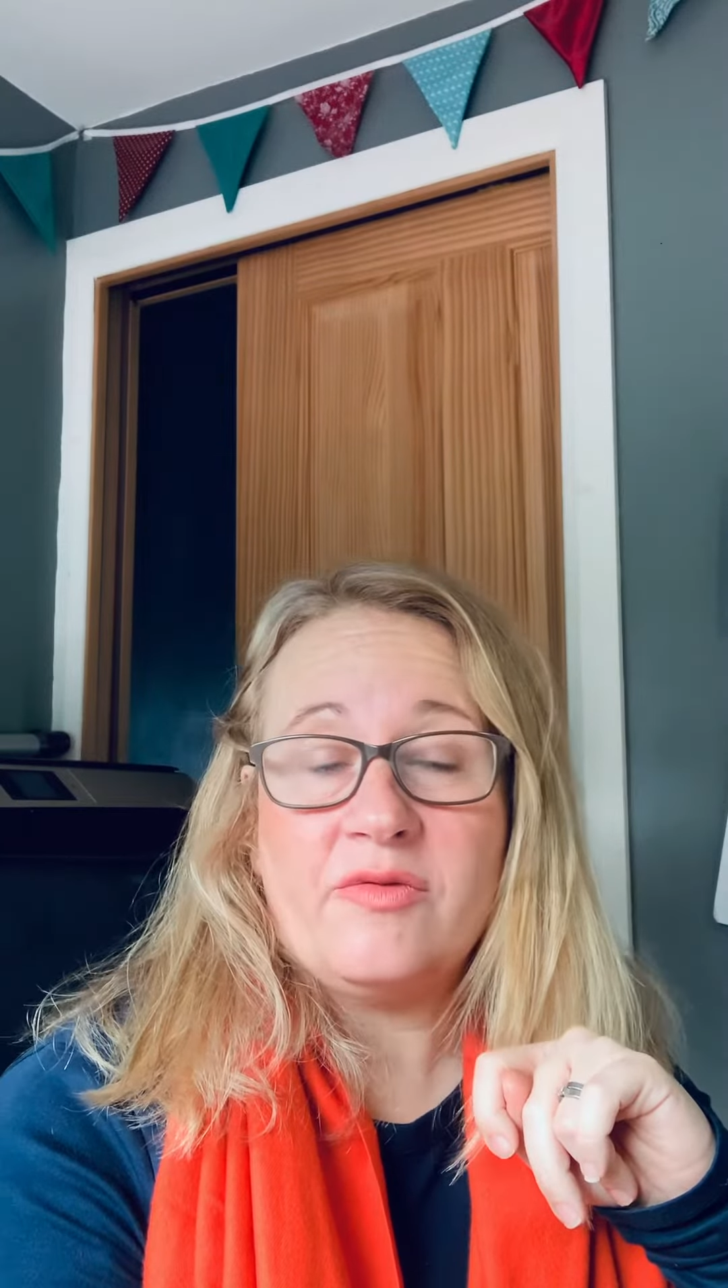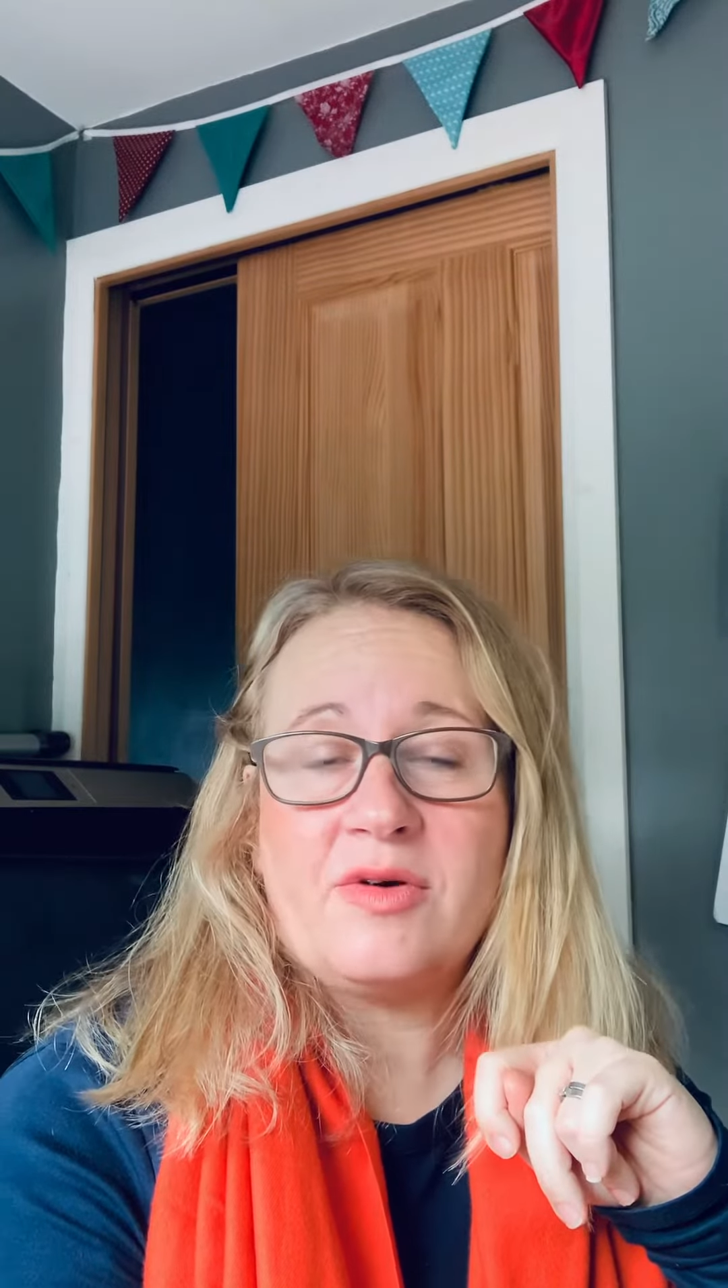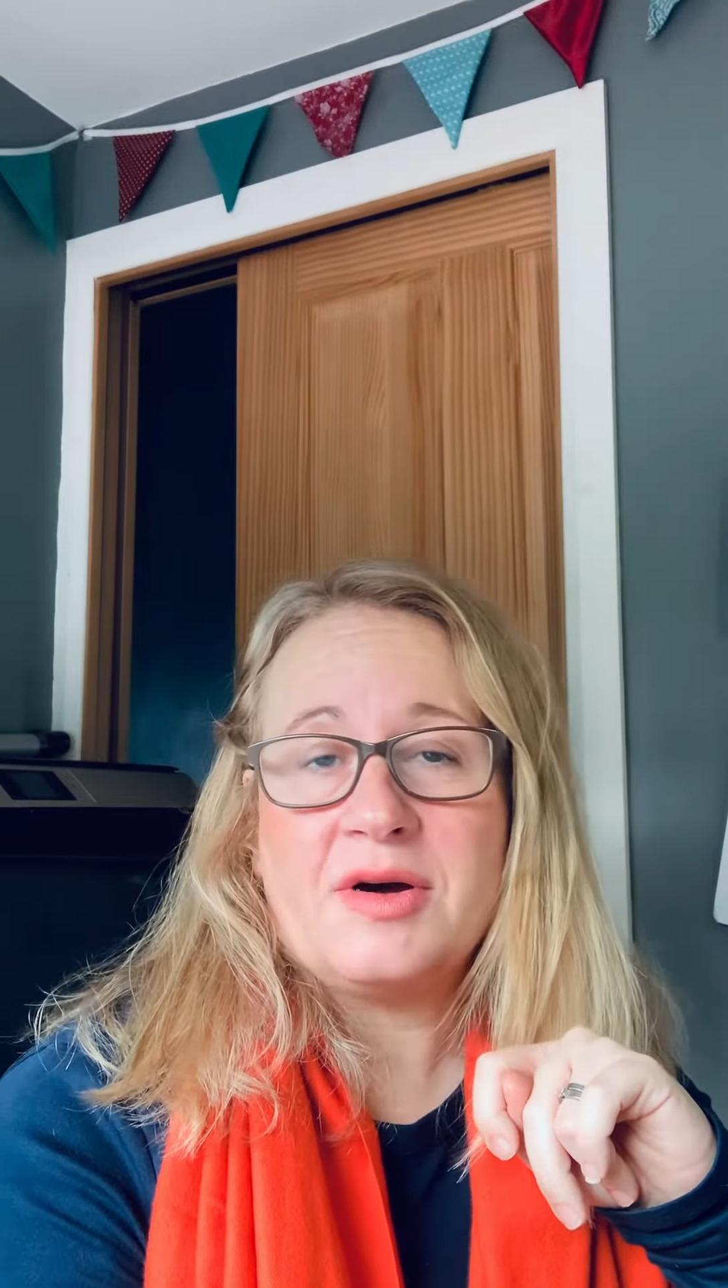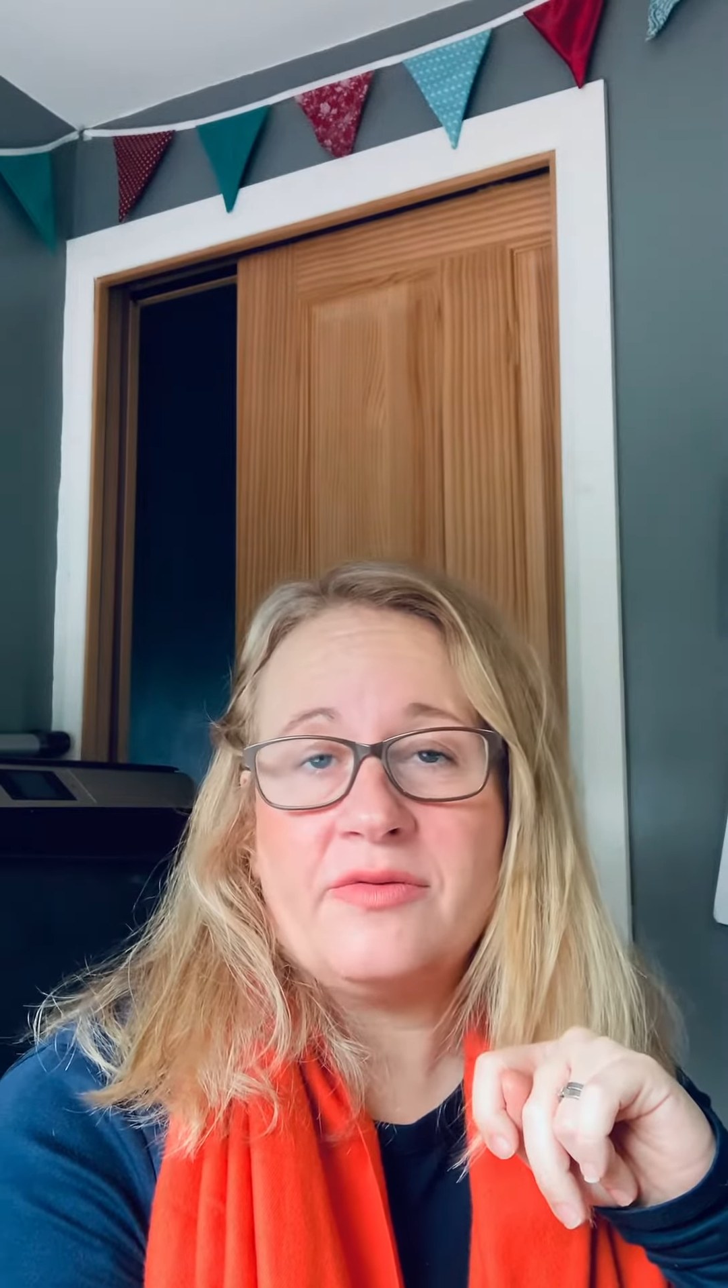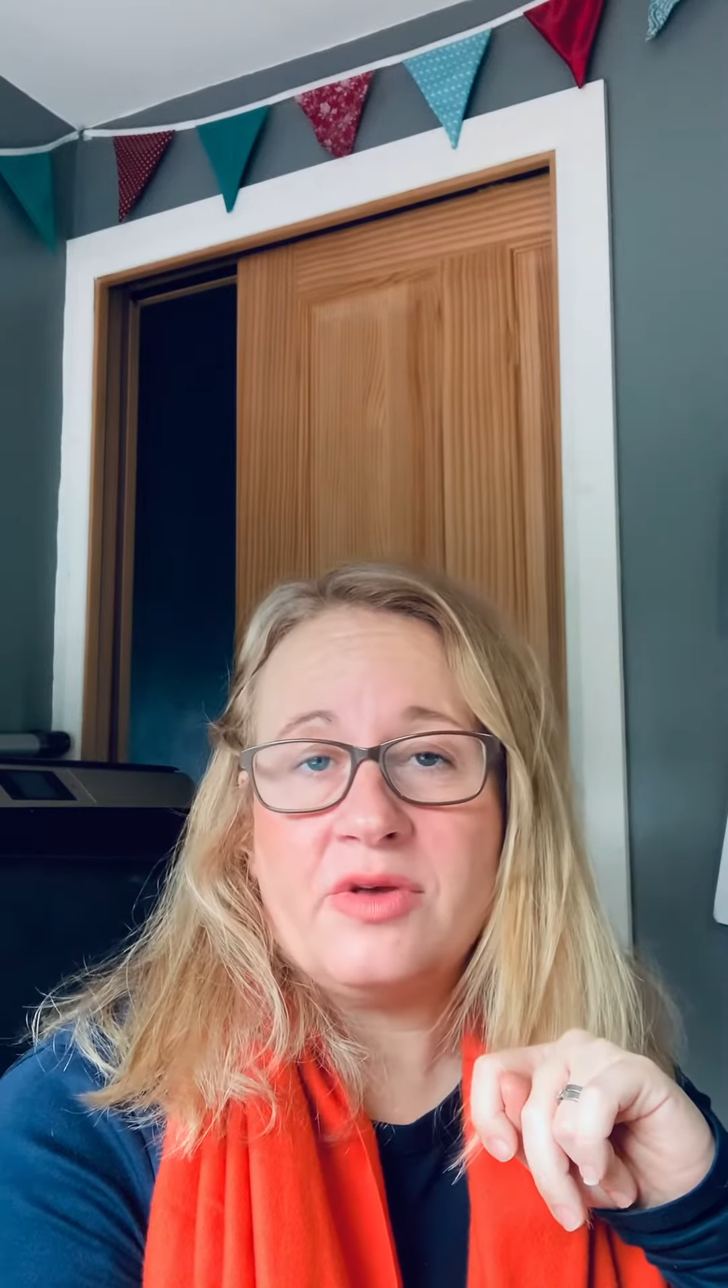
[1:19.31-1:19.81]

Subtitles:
5